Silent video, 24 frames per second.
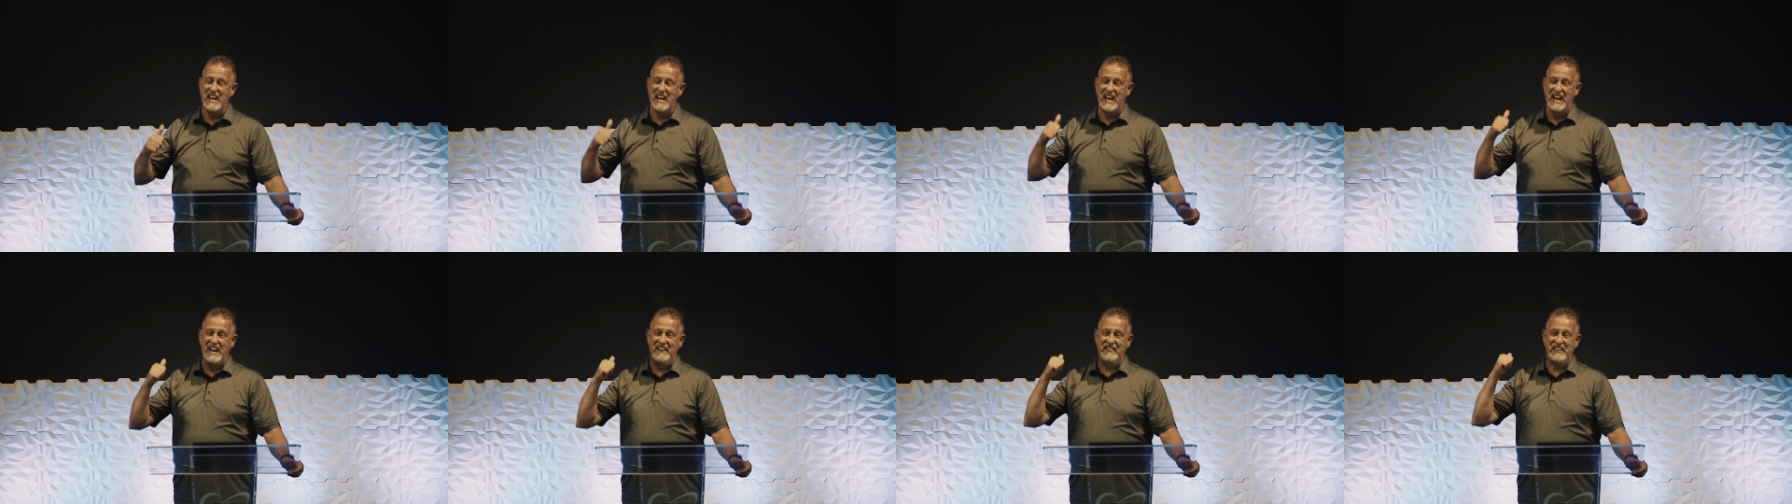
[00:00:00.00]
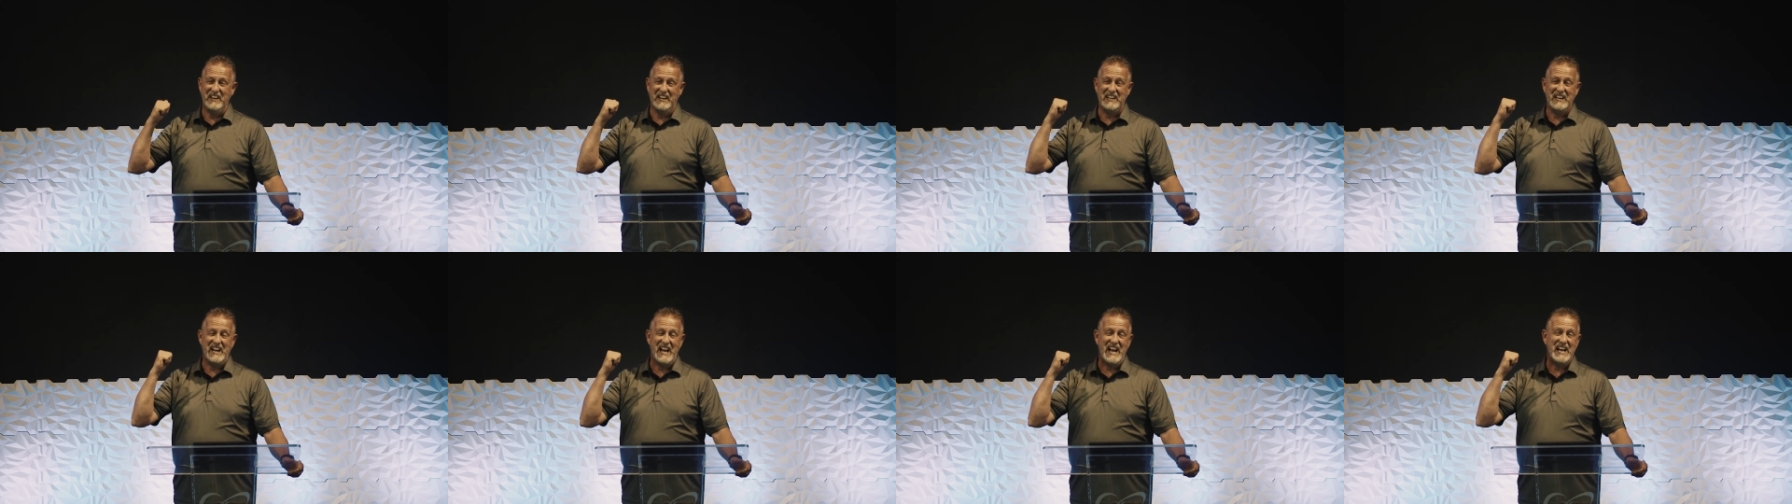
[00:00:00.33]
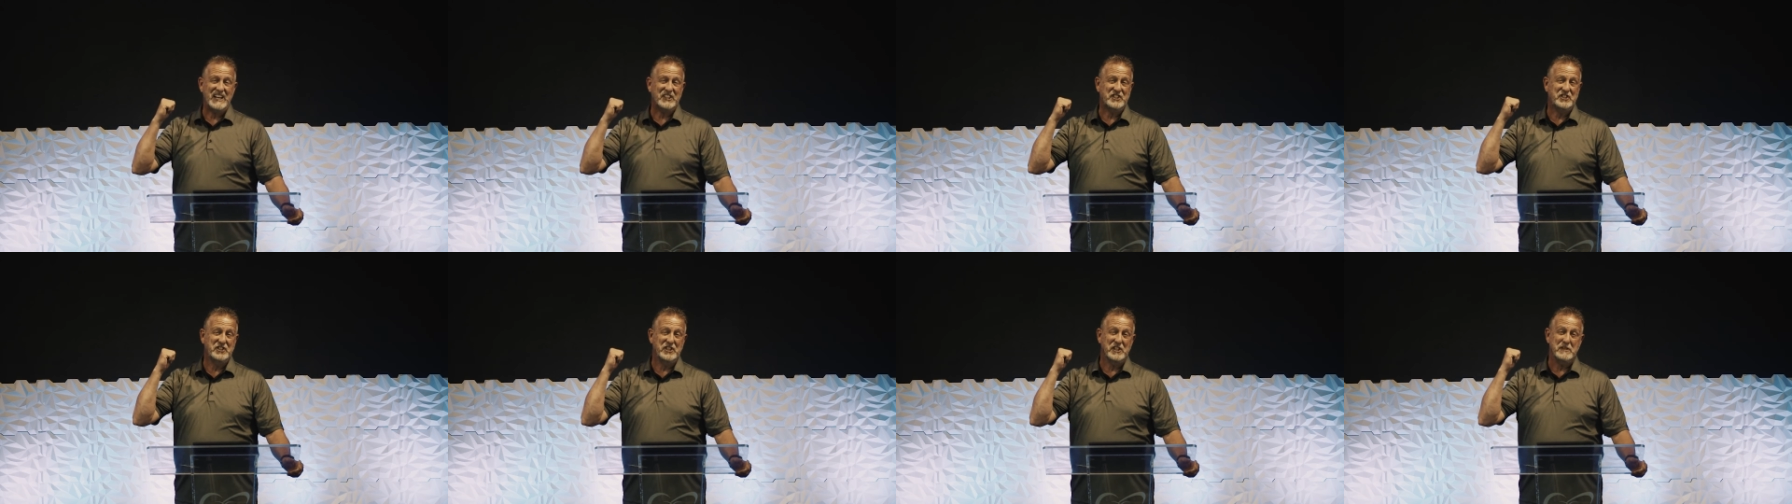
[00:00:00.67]
and the
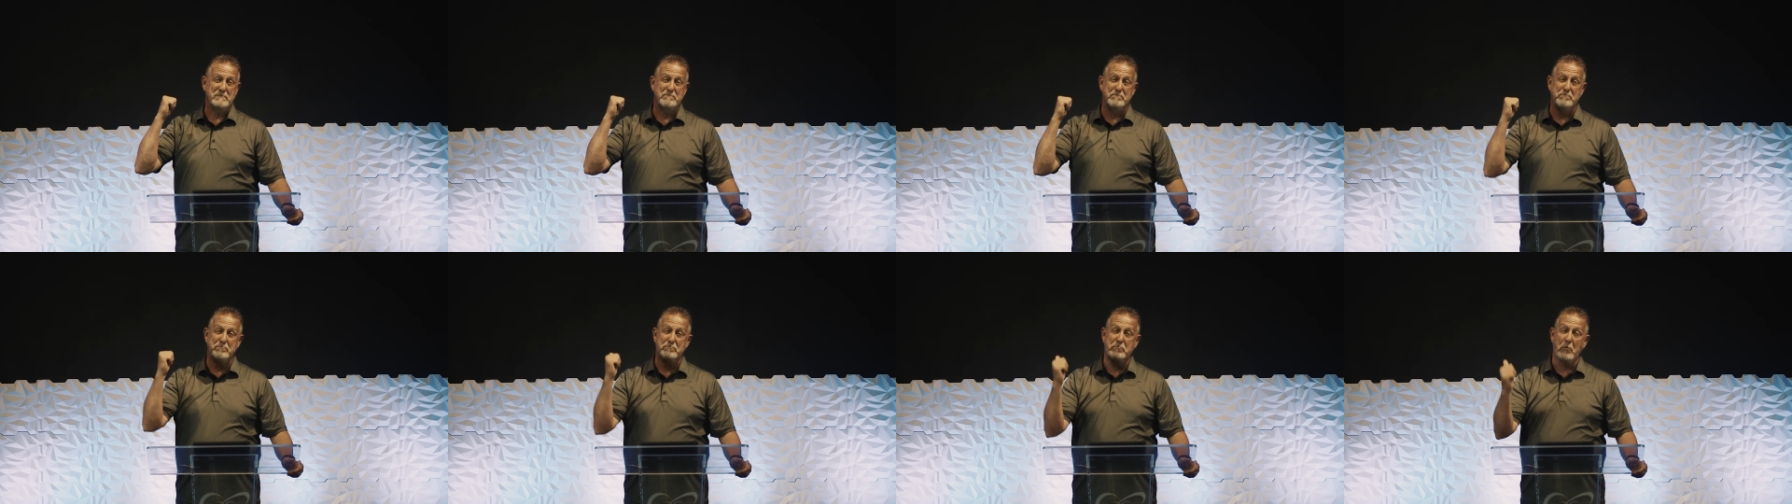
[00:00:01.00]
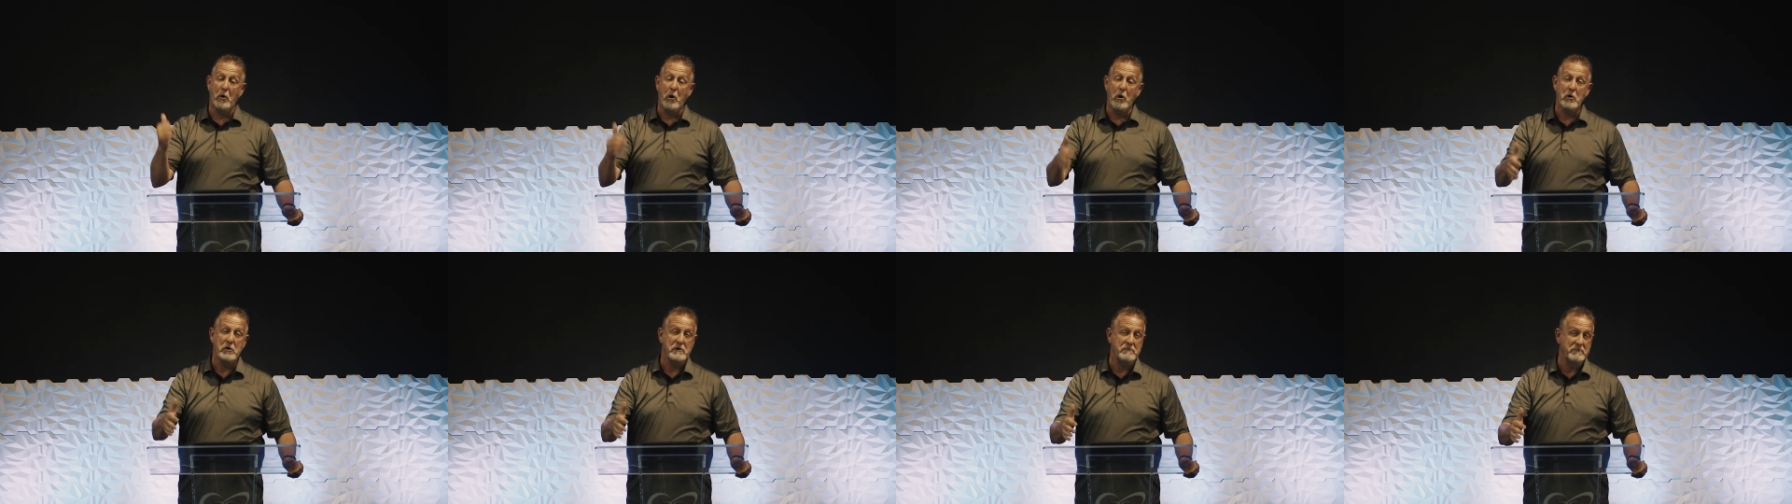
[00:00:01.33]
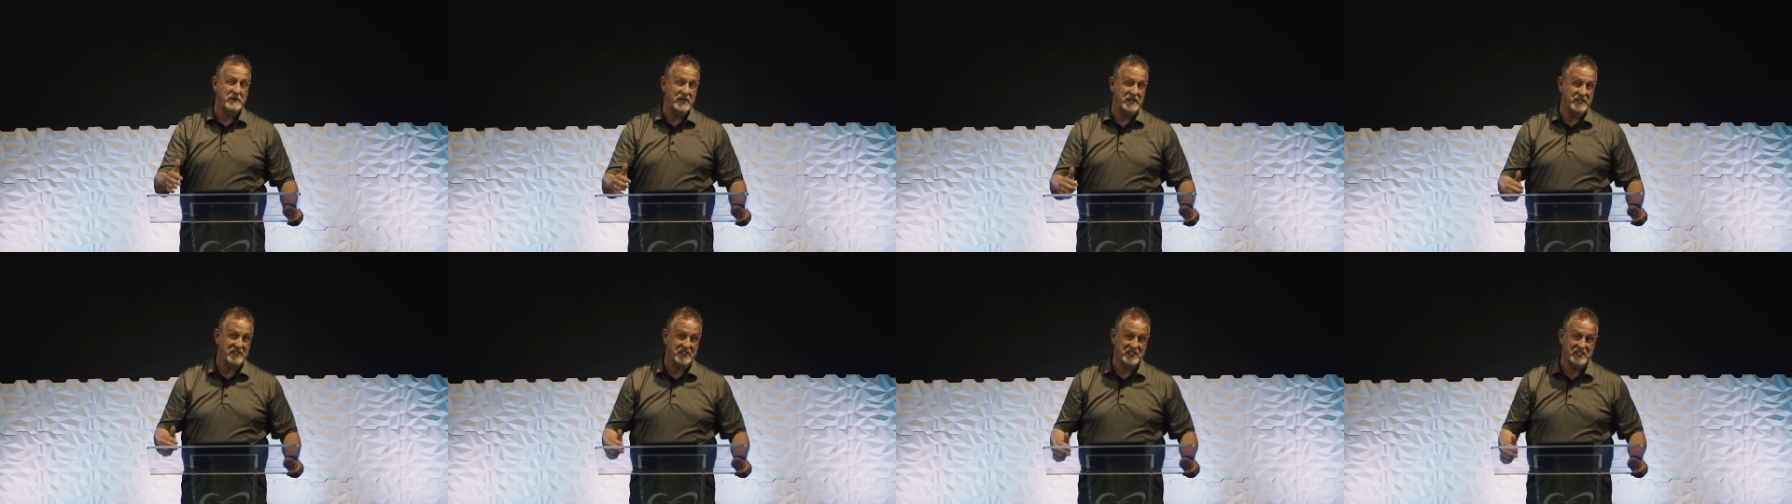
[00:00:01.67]
class just bored
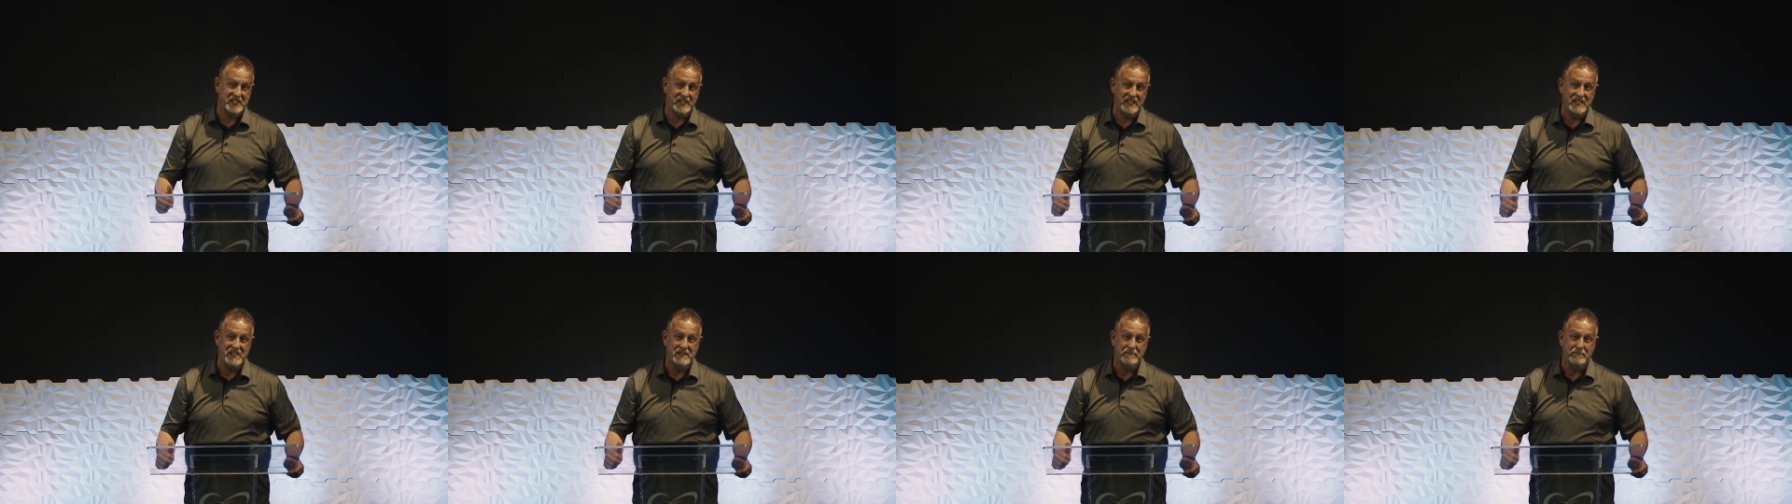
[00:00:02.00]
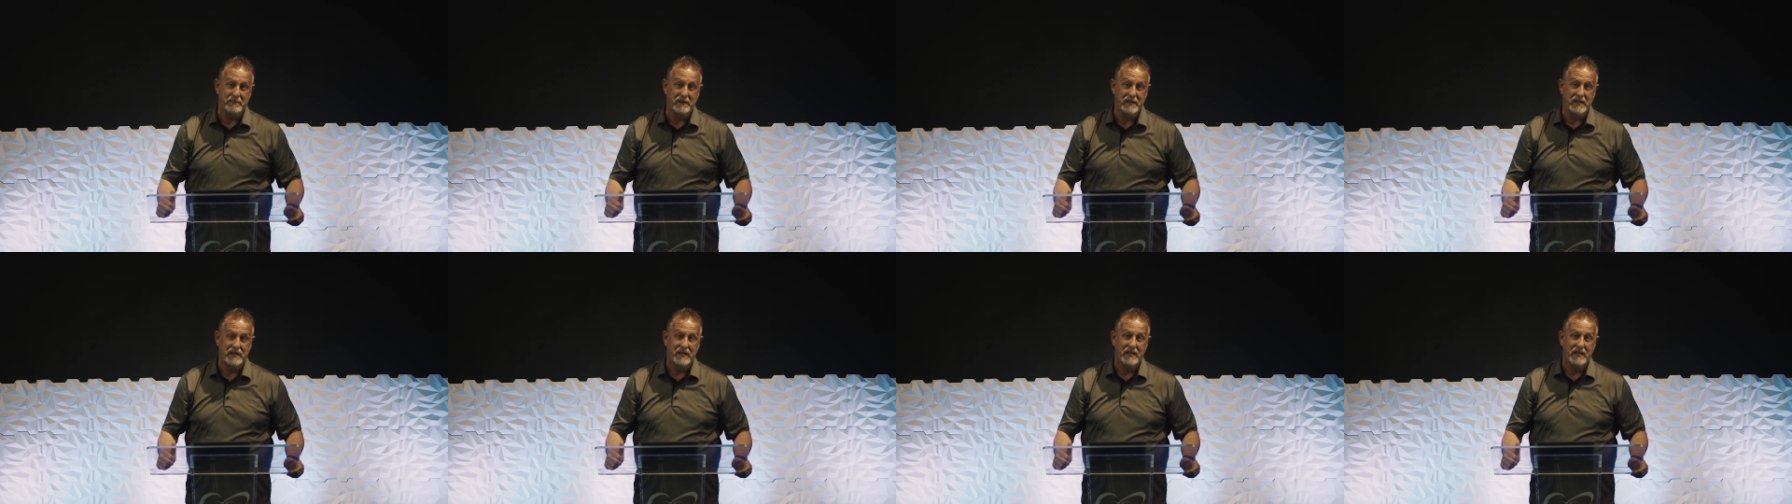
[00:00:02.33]
me to sleep.